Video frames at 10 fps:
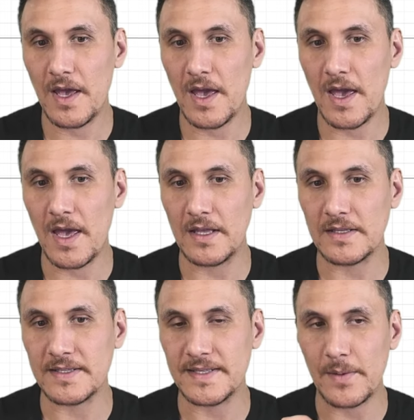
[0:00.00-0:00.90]

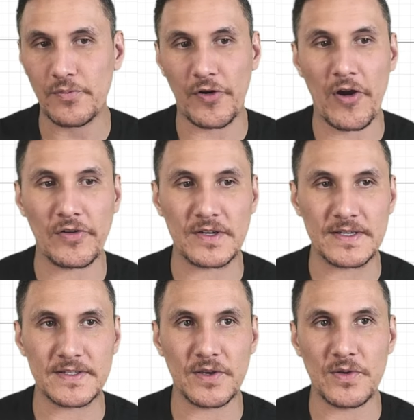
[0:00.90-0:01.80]
and set
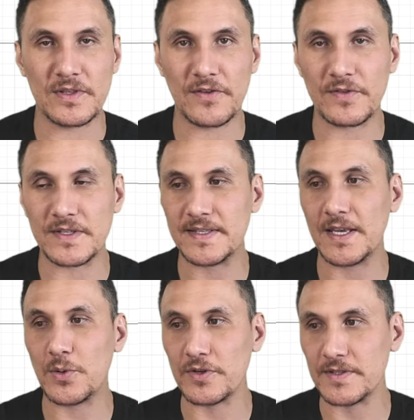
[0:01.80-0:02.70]
priorities, so different
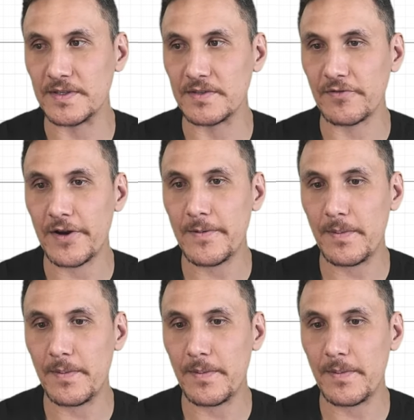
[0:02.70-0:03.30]
sequences, right?